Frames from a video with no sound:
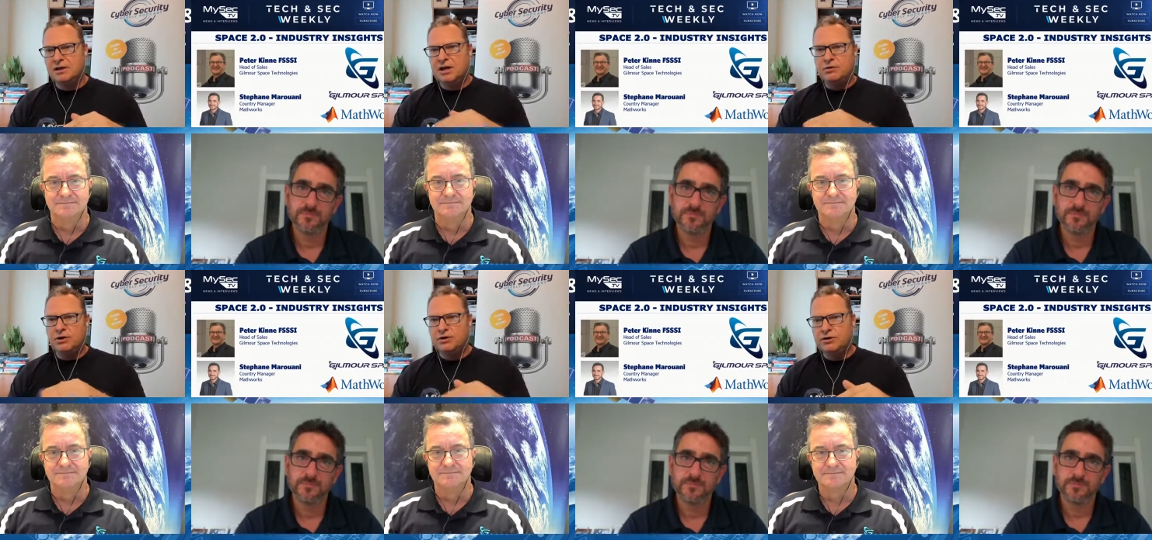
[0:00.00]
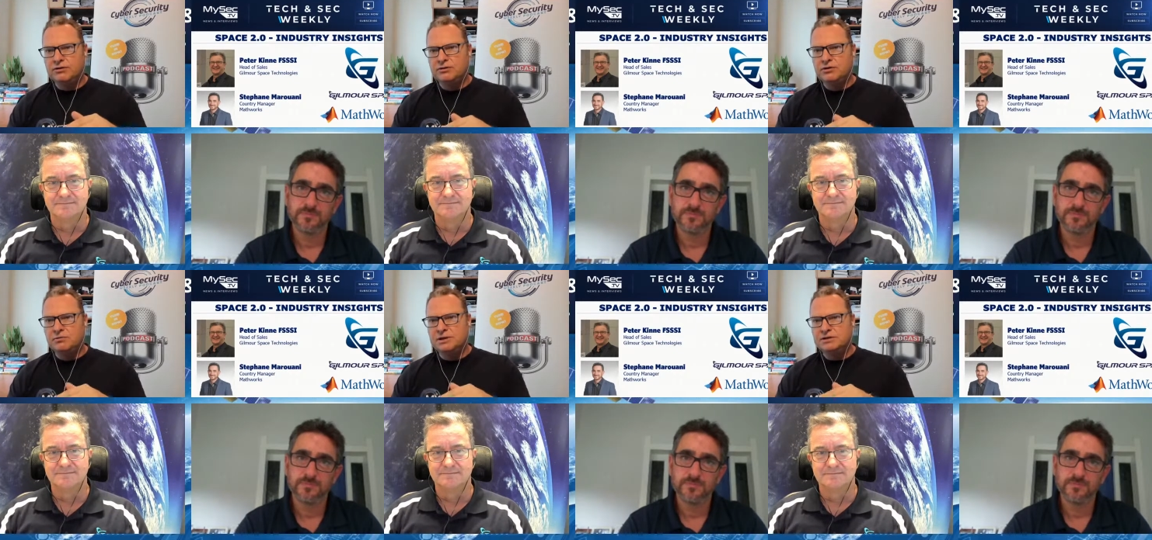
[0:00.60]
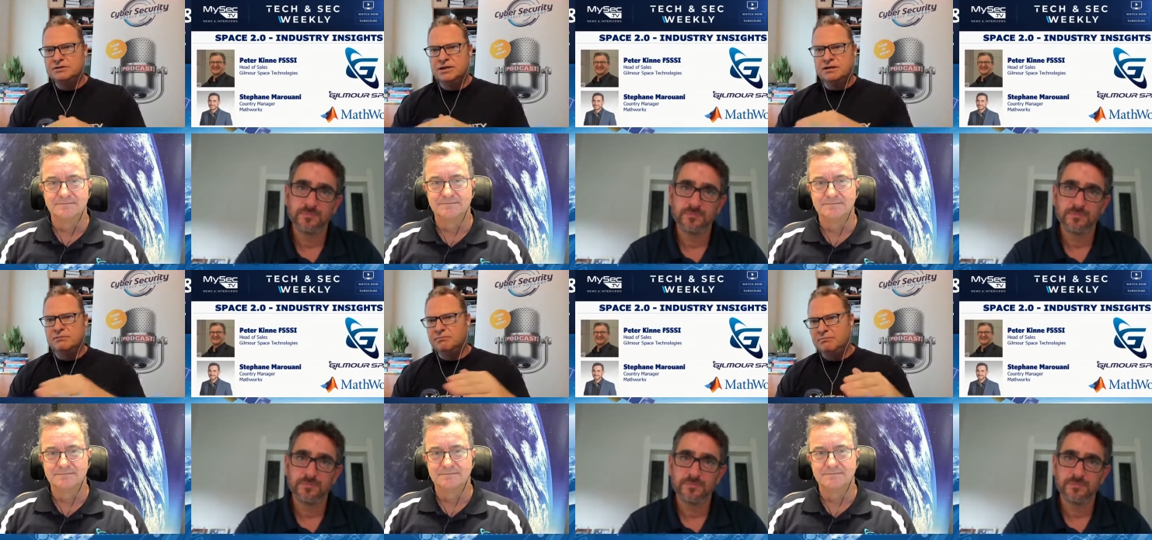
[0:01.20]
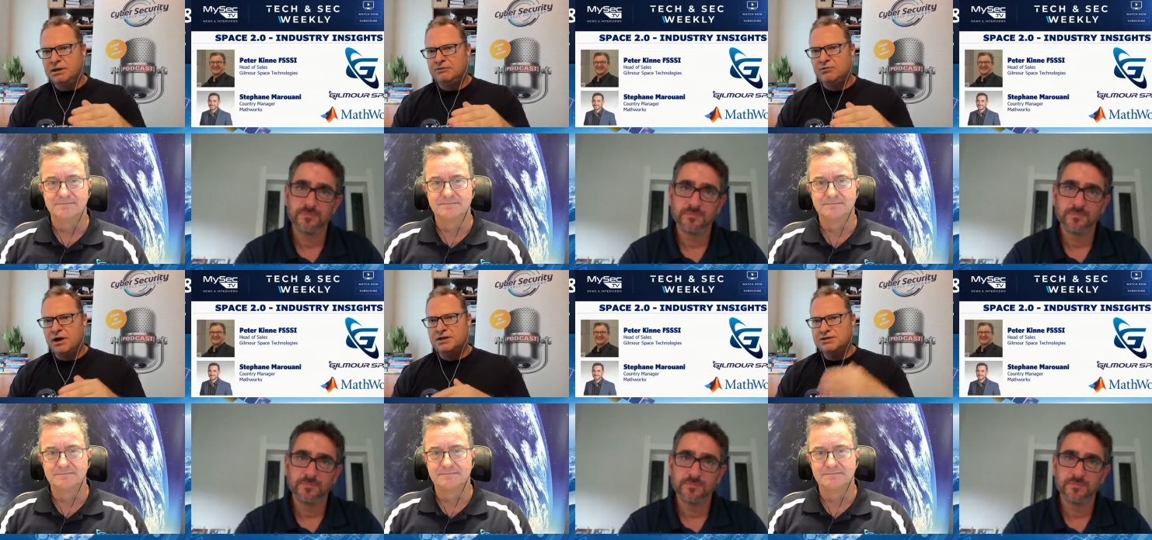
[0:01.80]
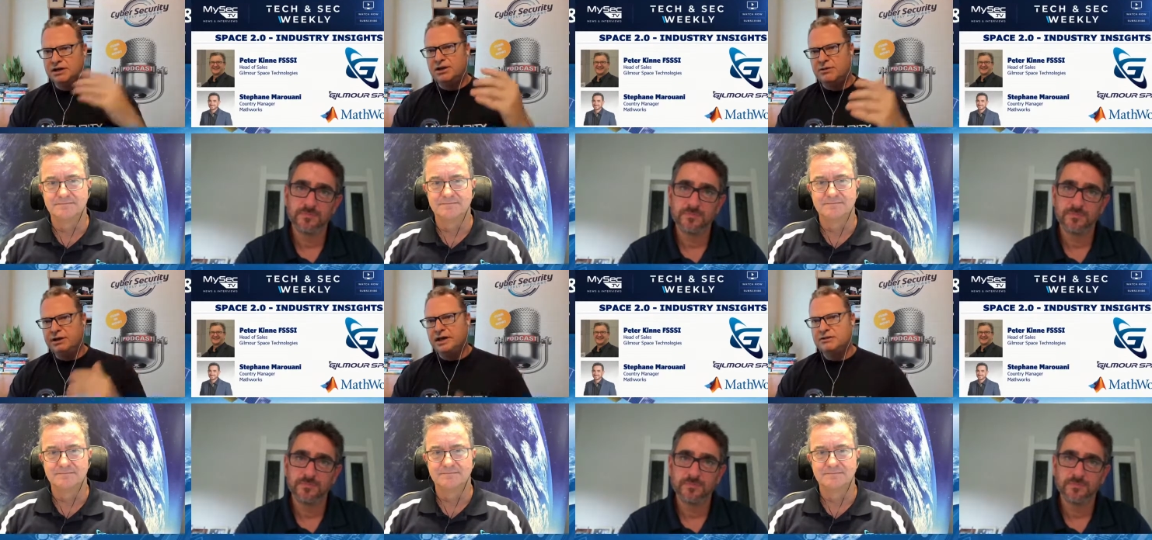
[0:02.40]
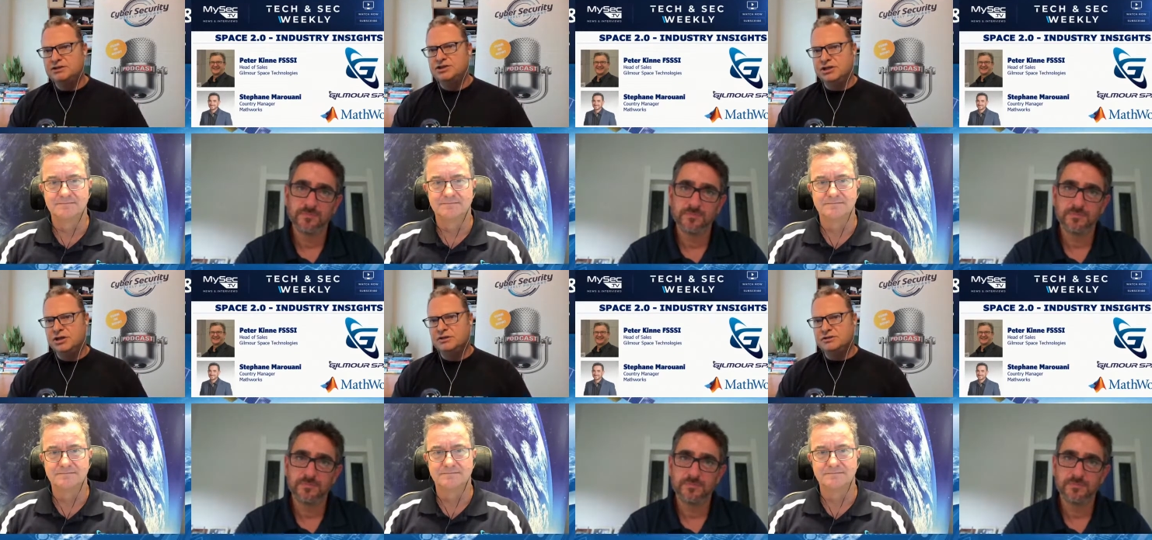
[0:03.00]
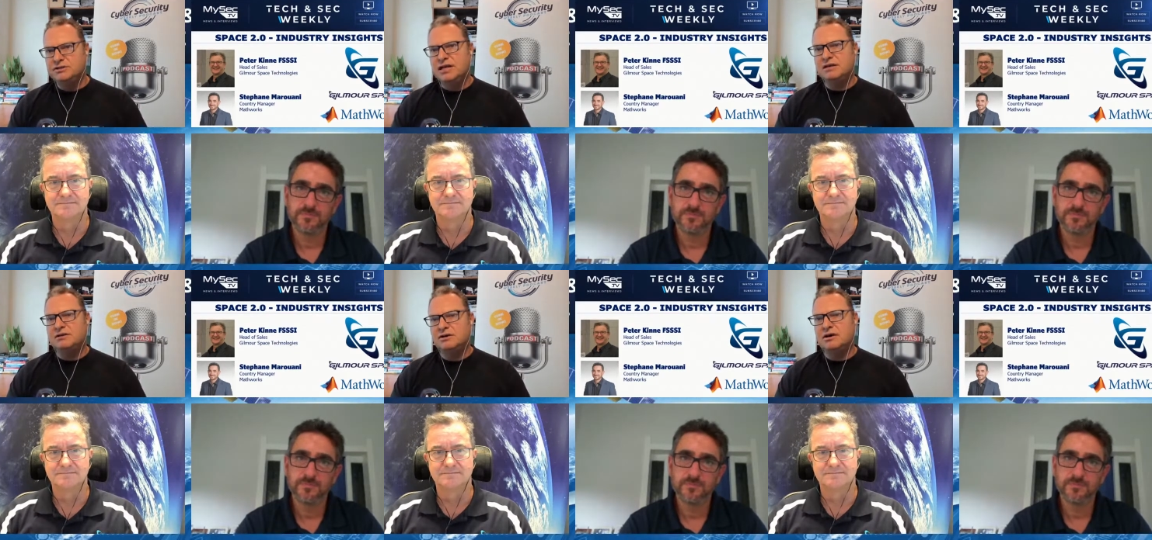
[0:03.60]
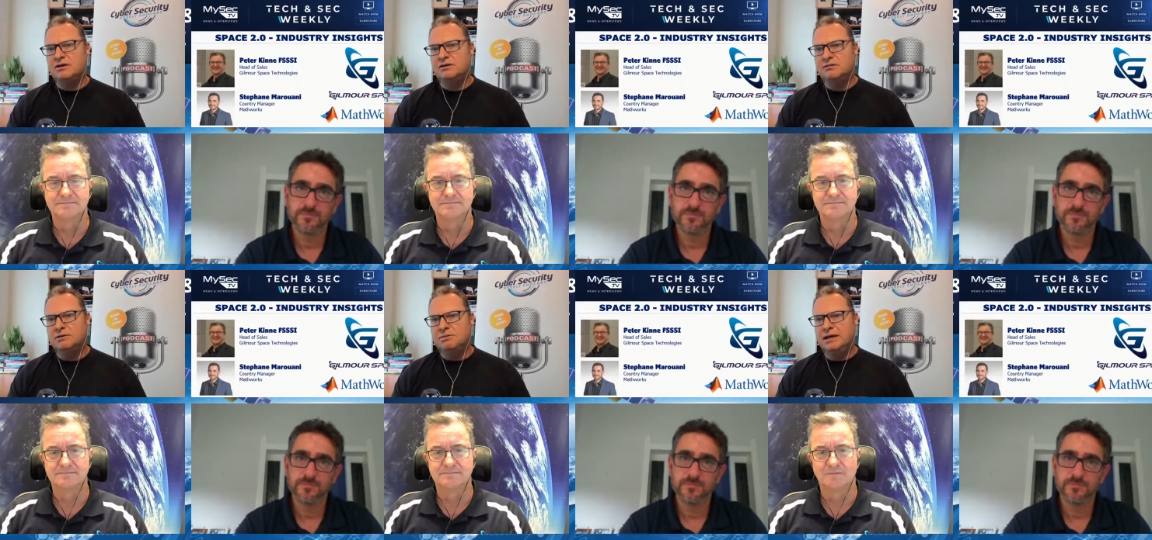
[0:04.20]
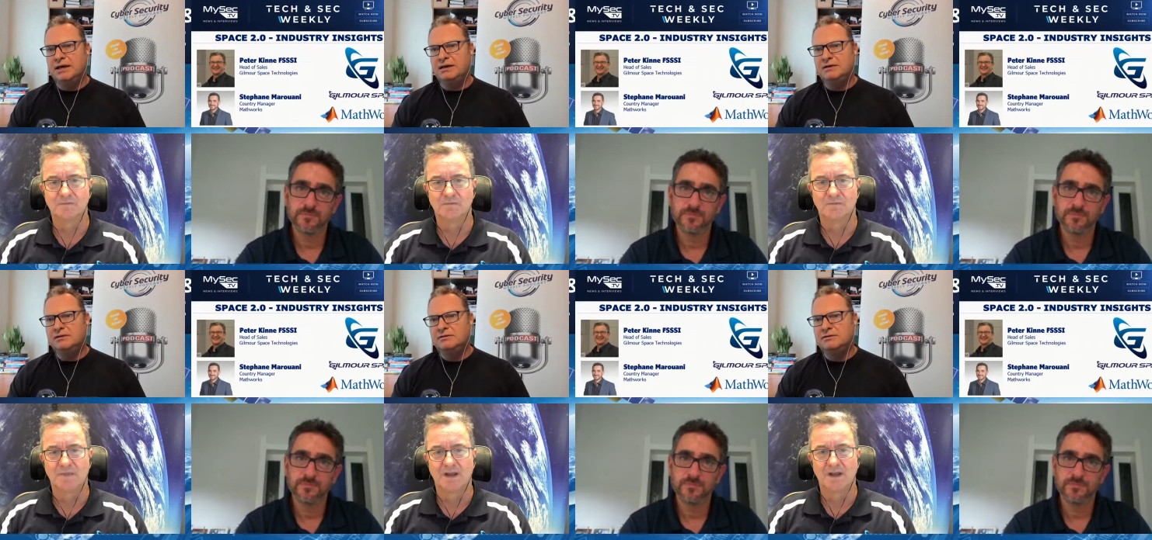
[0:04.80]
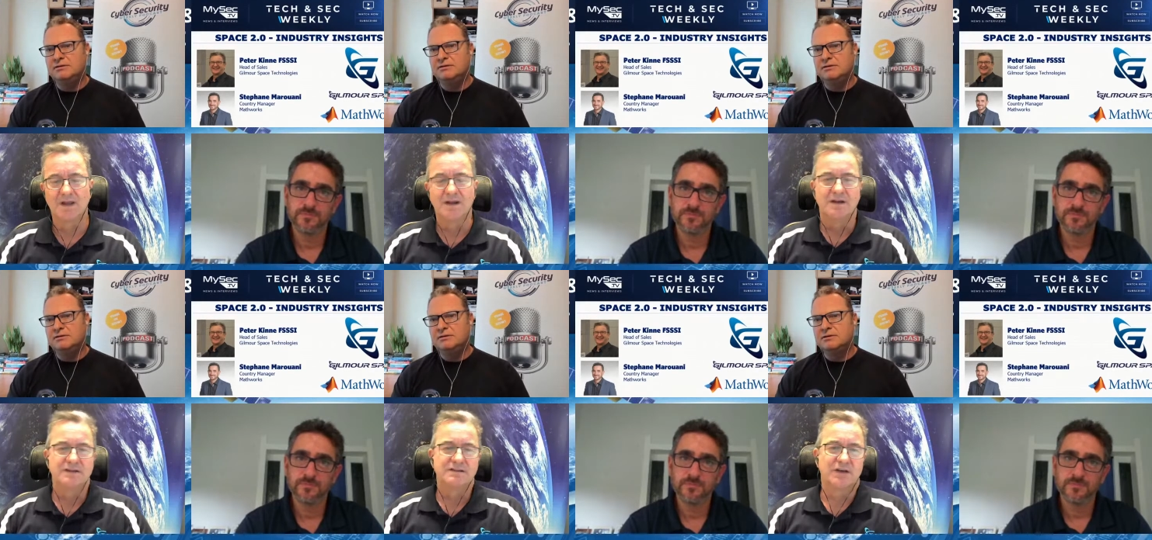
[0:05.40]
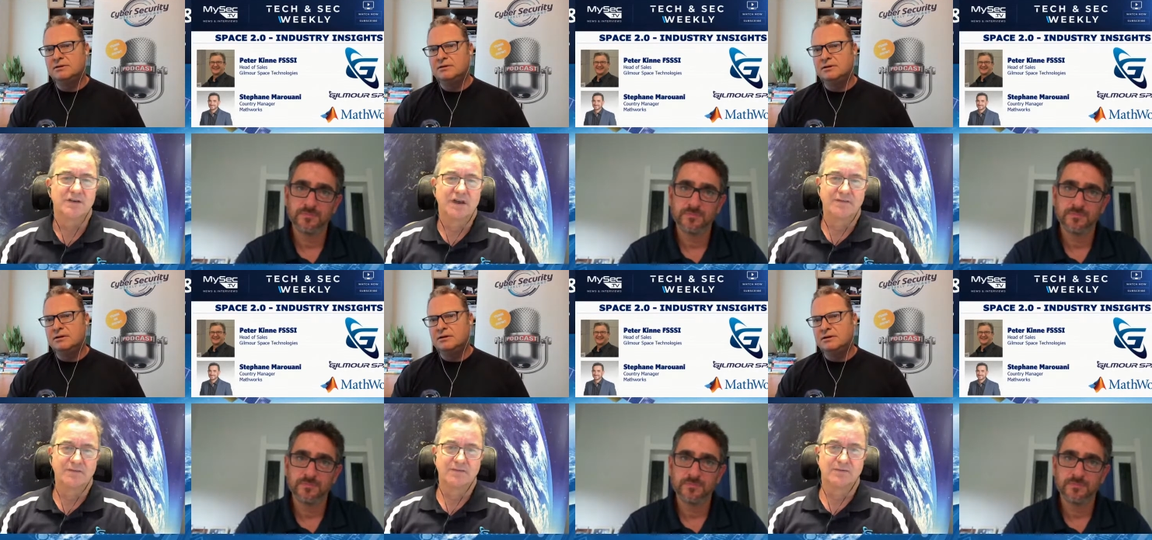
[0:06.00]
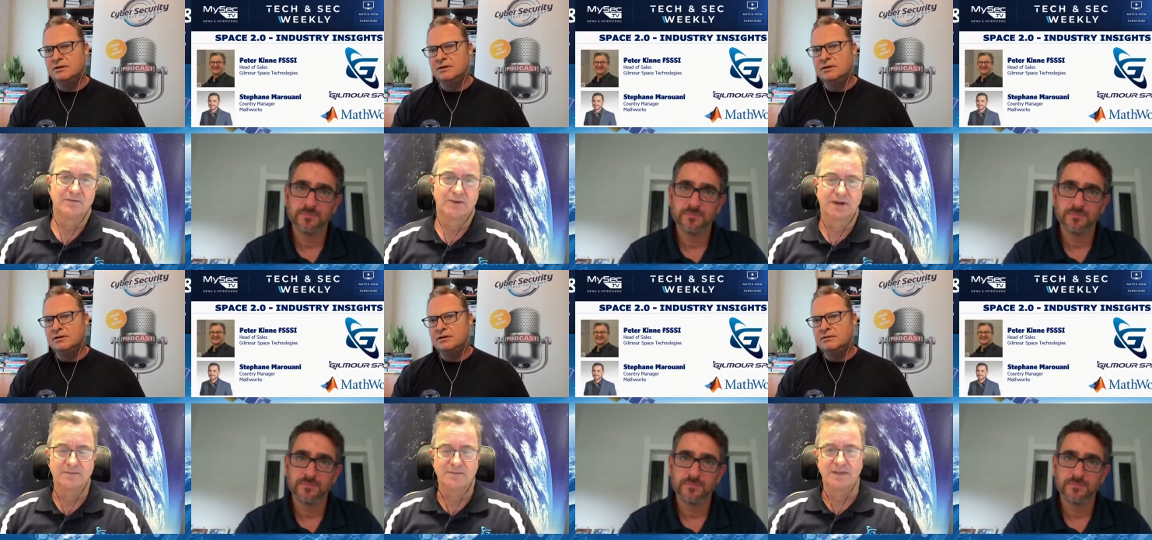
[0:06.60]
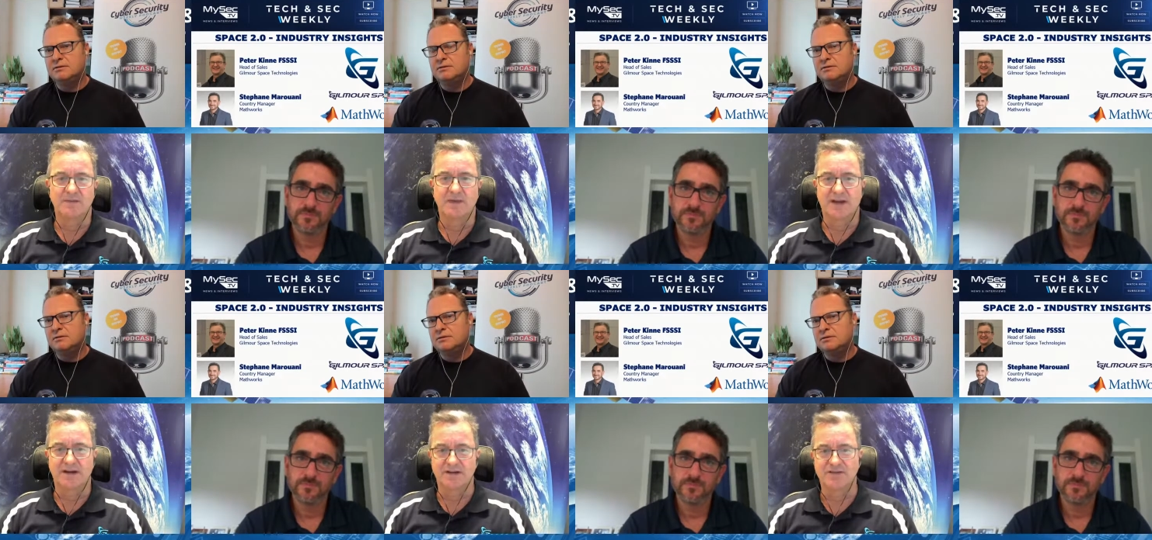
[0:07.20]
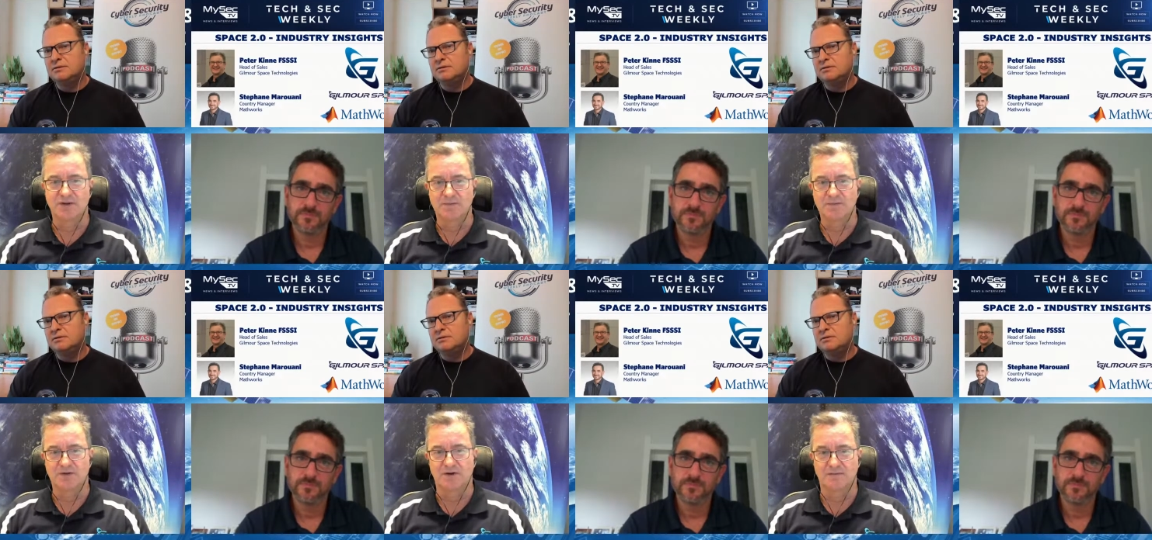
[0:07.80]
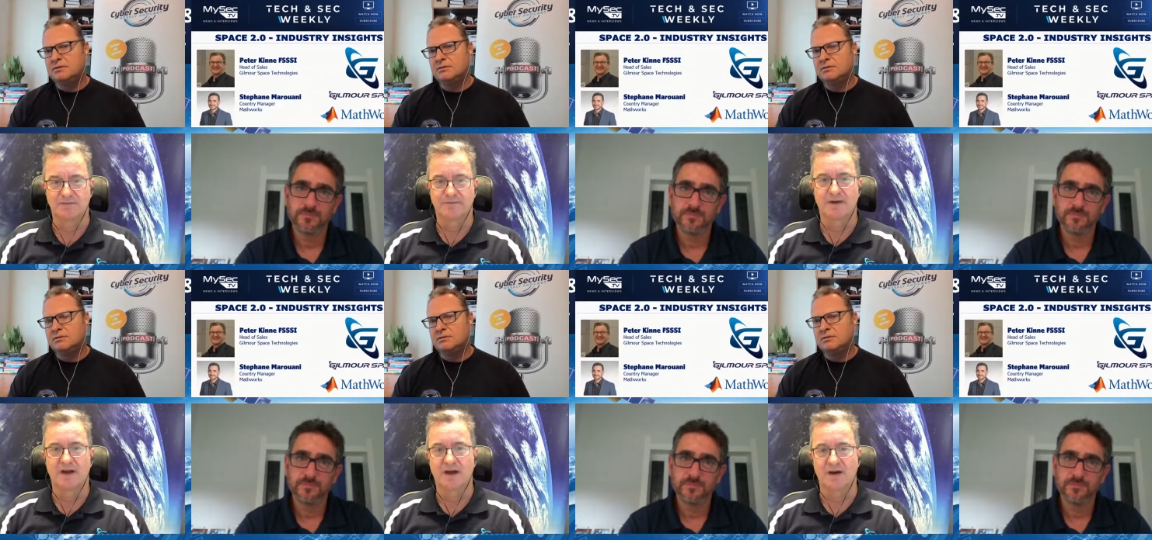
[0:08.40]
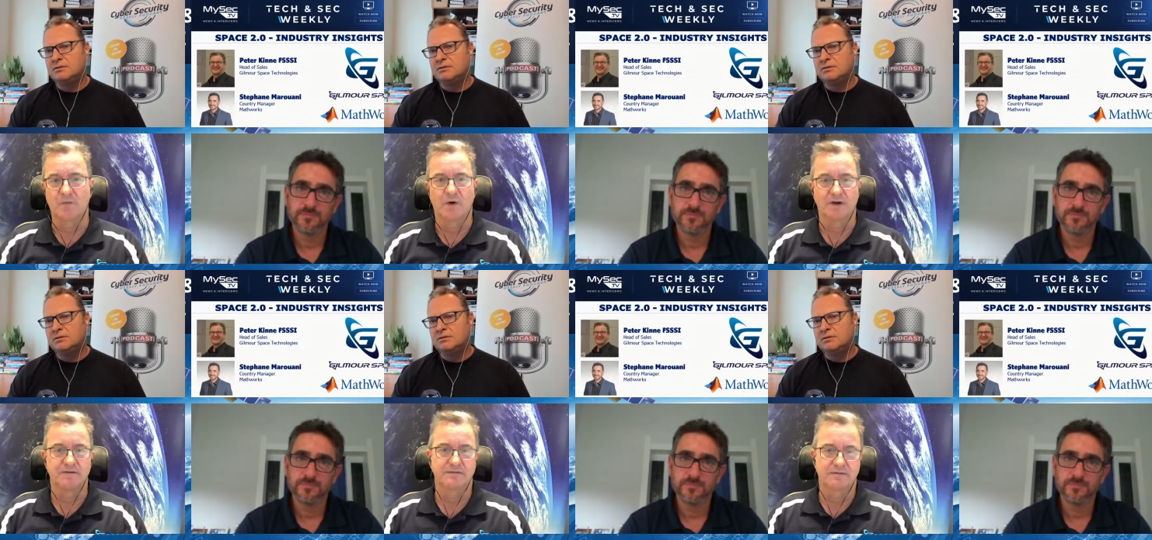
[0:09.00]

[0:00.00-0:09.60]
Speaker 1: lower Earth orbits, then mid range, and then going out to geos? Is that kind of the, the plan?
Speaker 2: So you have to um, think about it in terms of uh, what